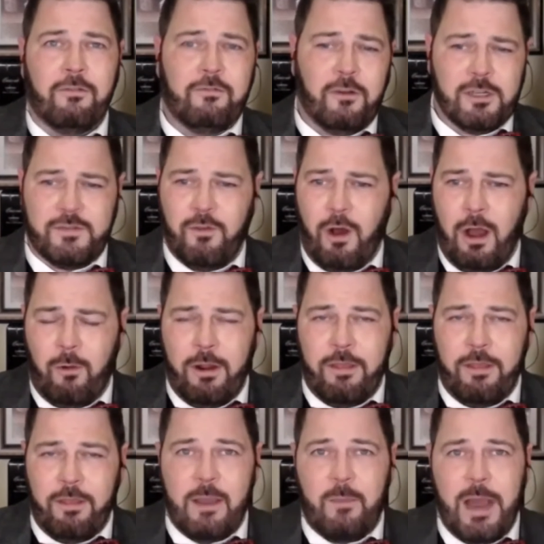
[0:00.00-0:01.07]
First of all, I want
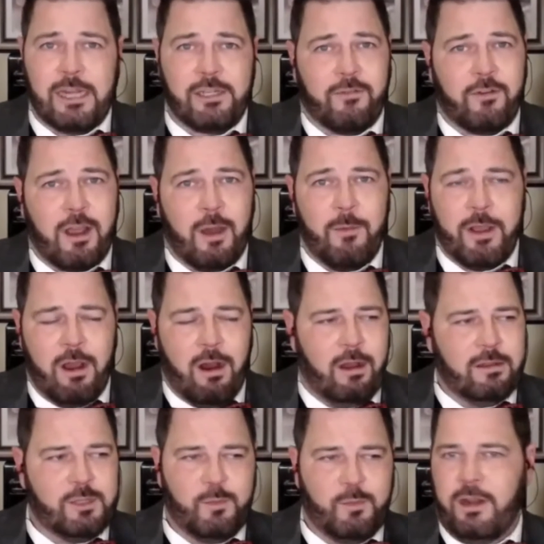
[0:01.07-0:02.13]
to thank Patrick for coming
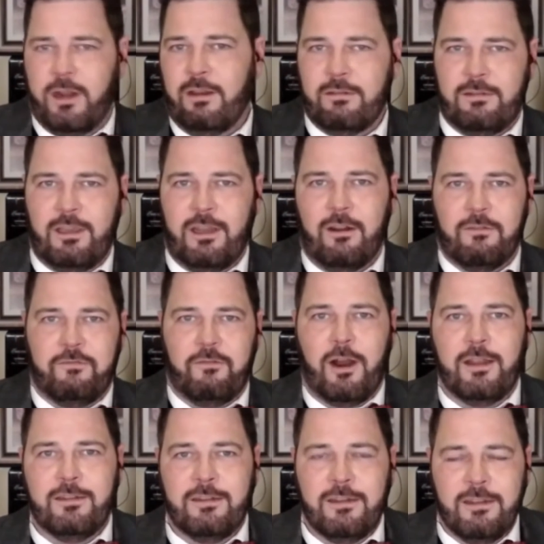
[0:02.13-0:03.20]
on. This has been a
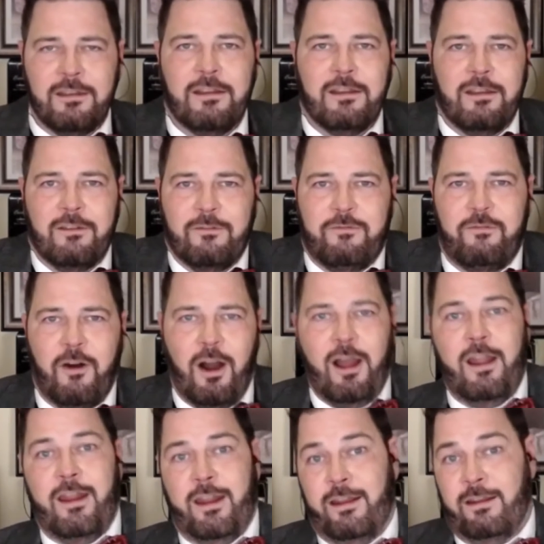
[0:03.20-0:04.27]
fun
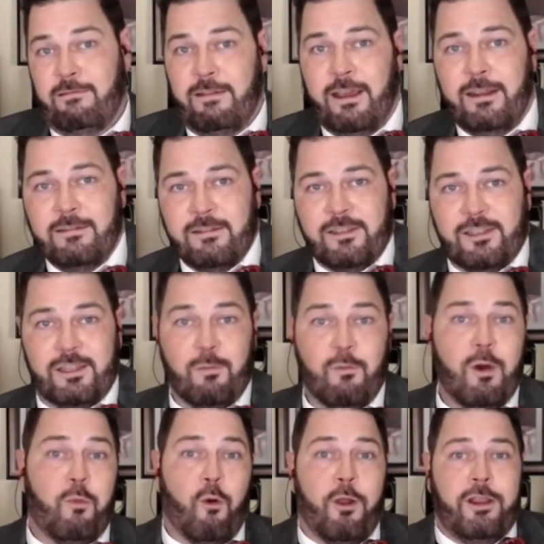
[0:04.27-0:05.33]
and
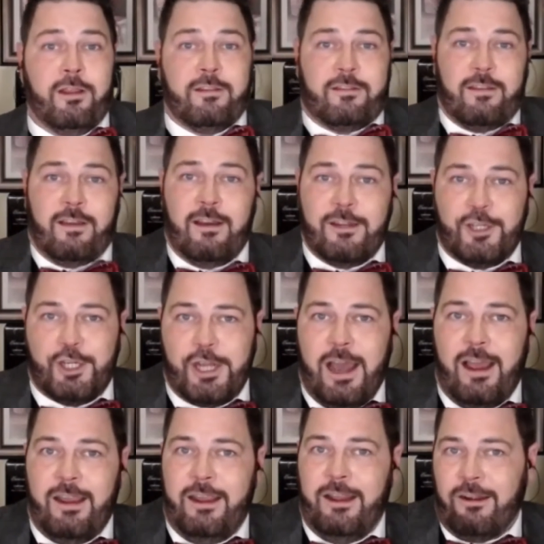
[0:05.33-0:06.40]
somewhat poignant
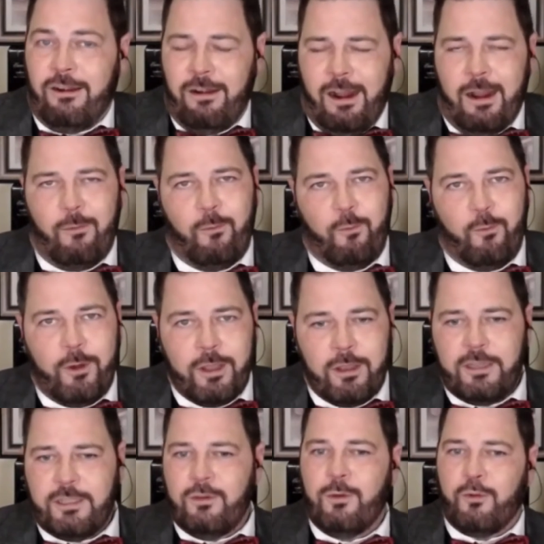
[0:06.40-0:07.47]
chat here. I
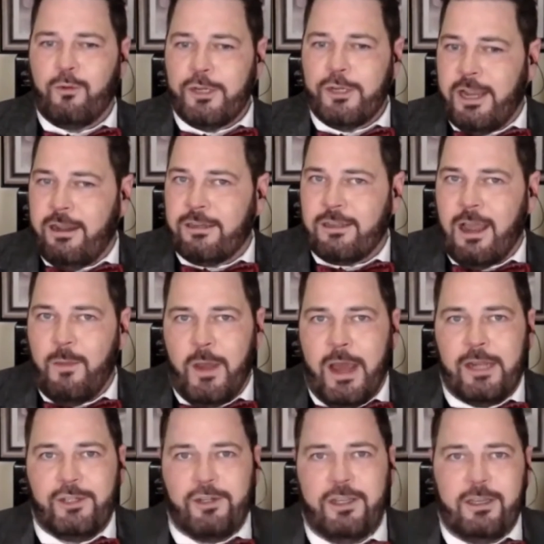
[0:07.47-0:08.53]
really do appreciate your time,
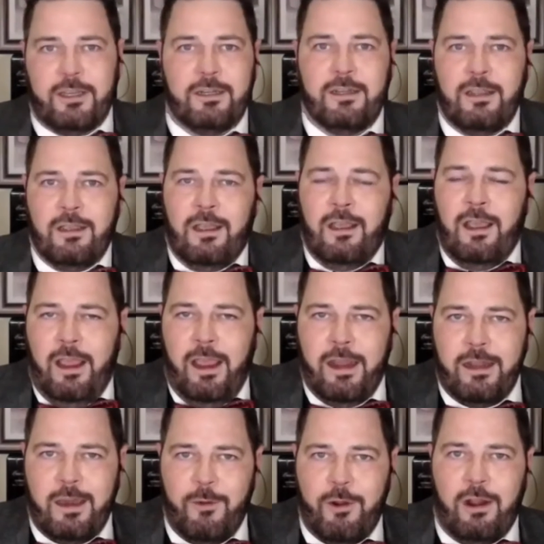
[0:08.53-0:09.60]
Patrick, and
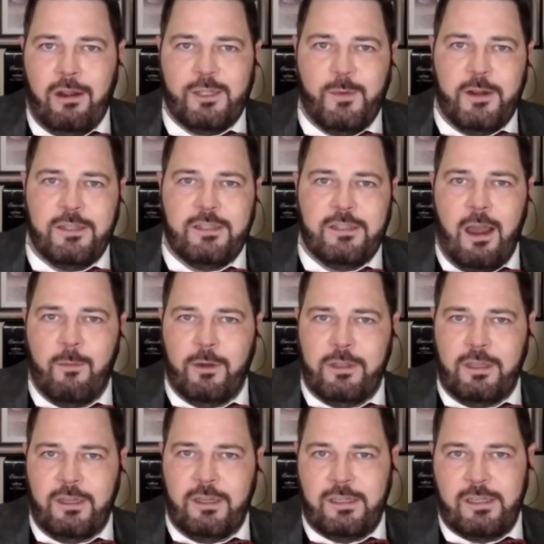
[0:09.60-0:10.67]
coming on and spending time
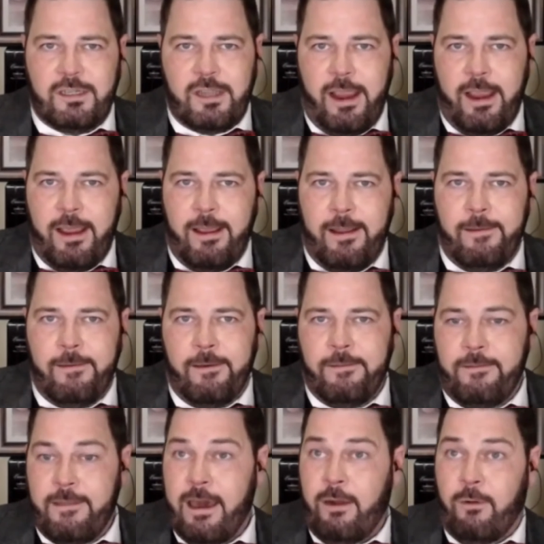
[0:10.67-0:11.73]
with us. And other
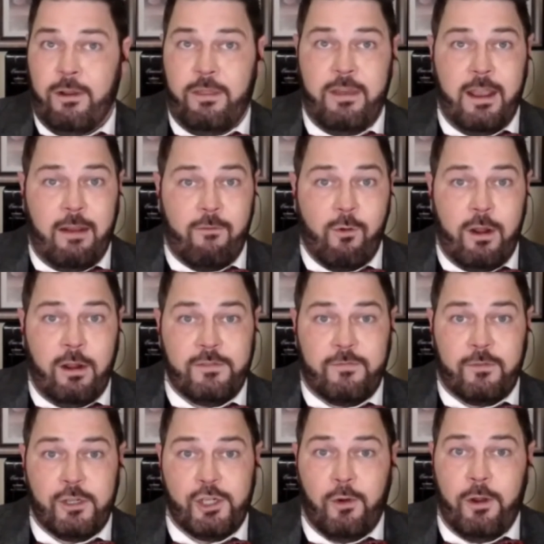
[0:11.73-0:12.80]
than that, I want to thank everyone else
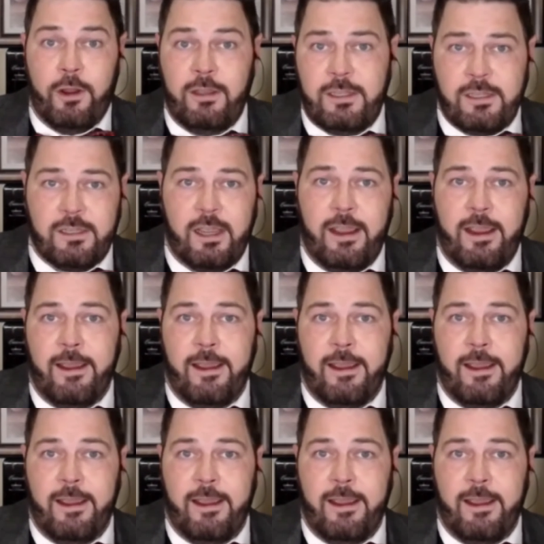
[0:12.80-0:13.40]
for joining us.